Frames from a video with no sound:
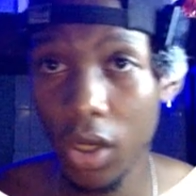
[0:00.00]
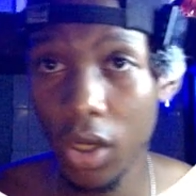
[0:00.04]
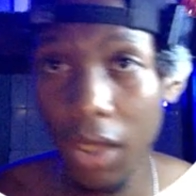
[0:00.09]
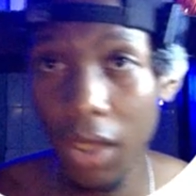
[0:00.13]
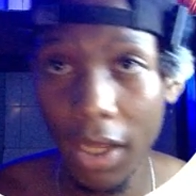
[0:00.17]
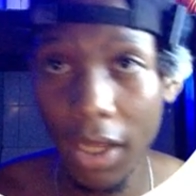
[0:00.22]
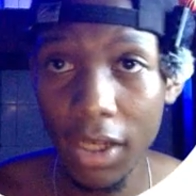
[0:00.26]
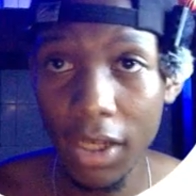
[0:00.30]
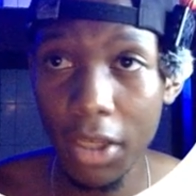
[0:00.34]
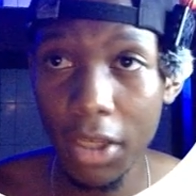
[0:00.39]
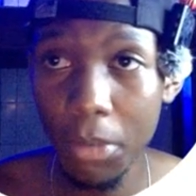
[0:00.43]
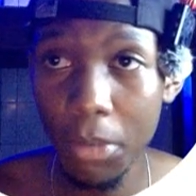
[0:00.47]
to
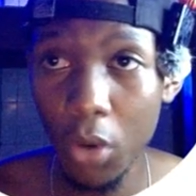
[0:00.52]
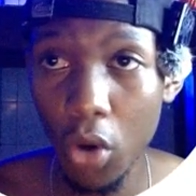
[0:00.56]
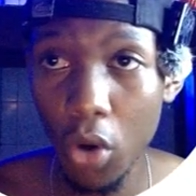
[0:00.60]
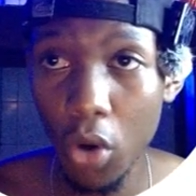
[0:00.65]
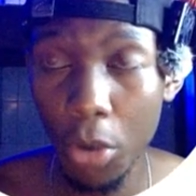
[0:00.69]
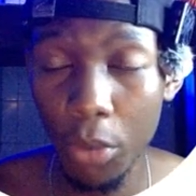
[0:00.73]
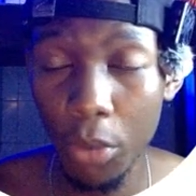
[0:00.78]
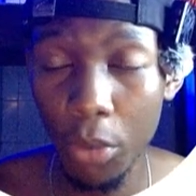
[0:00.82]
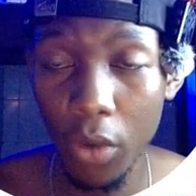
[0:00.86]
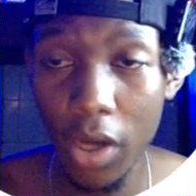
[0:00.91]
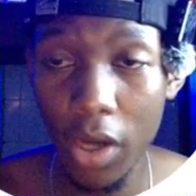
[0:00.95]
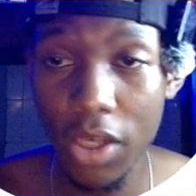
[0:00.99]
learn email
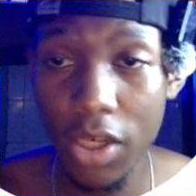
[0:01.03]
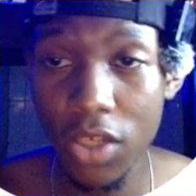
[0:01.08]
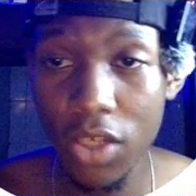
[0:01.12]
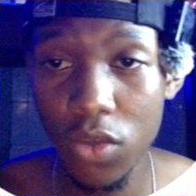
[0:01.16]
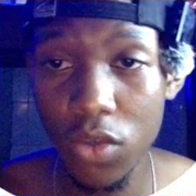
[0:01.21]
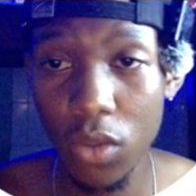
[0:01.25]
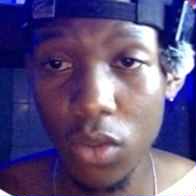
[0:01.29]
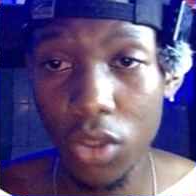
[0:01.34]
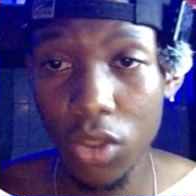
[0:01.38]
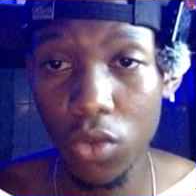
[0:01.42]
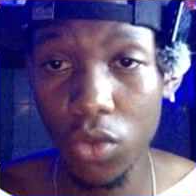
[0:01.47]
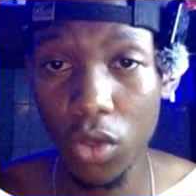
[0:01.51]
copywriting
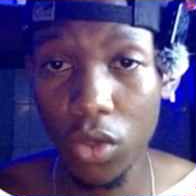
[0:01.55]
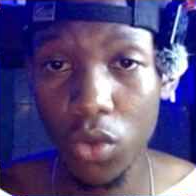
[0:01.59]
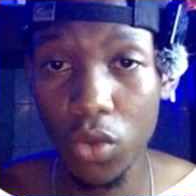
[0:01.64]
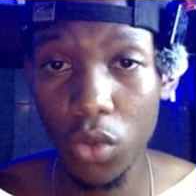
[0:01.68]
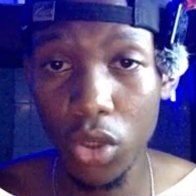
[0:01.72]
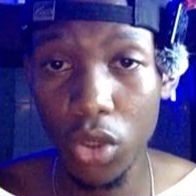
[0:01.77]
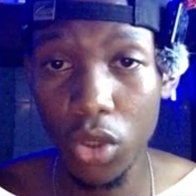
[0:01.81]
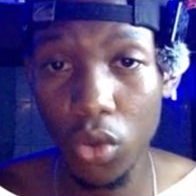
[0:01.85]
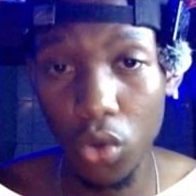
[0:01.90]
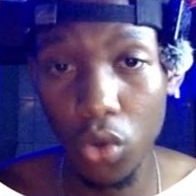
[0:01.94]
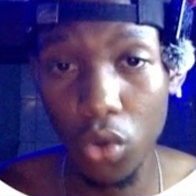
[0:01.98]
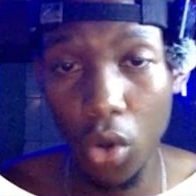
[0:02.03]
so that you can do
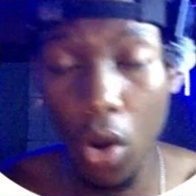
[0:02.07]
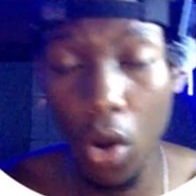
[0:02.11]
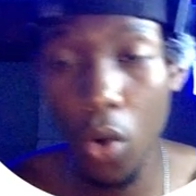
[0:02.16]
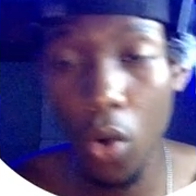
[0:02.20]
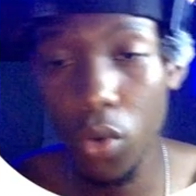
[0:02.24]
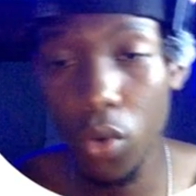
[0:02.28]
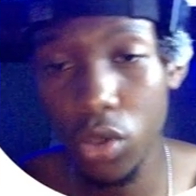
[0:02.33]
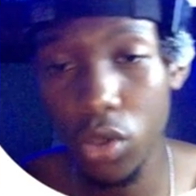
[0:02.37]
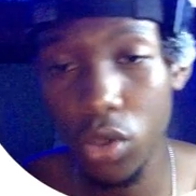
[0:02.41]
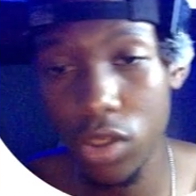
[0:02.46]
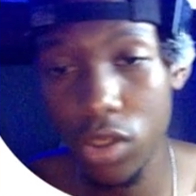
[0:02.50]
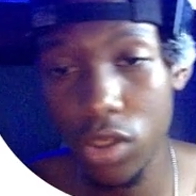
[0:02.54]
it on your
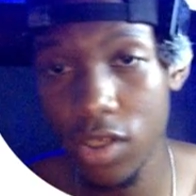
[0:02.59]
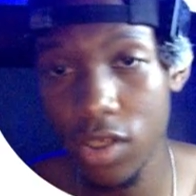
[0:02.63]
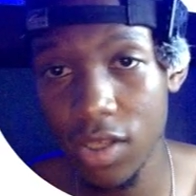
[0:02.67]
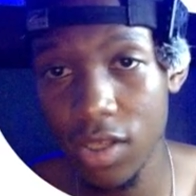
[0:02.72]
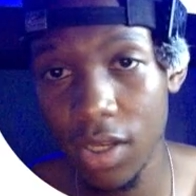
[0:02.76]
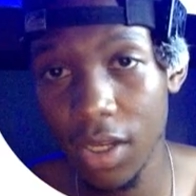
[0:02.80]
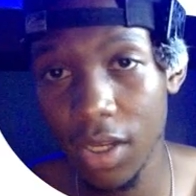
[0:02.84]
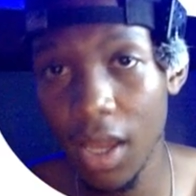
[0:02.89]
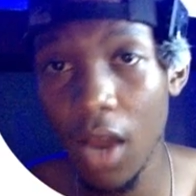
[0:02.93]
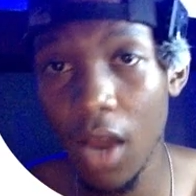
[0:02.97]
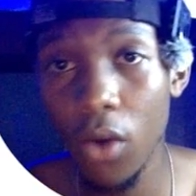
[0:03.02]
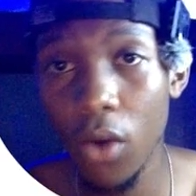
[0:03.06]
own, you're just
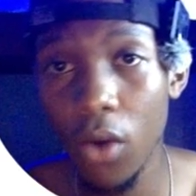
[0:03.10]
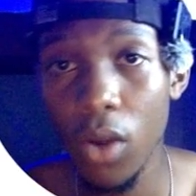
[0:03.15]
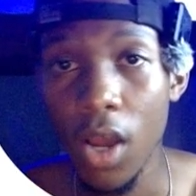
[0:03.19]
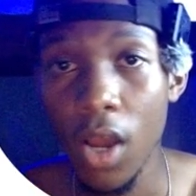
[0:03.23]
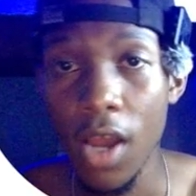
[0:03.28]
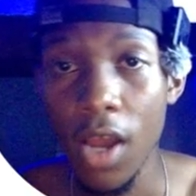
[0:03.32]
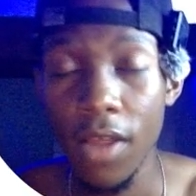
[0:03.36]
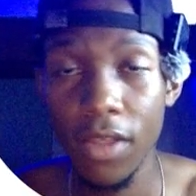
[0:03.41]
starting out,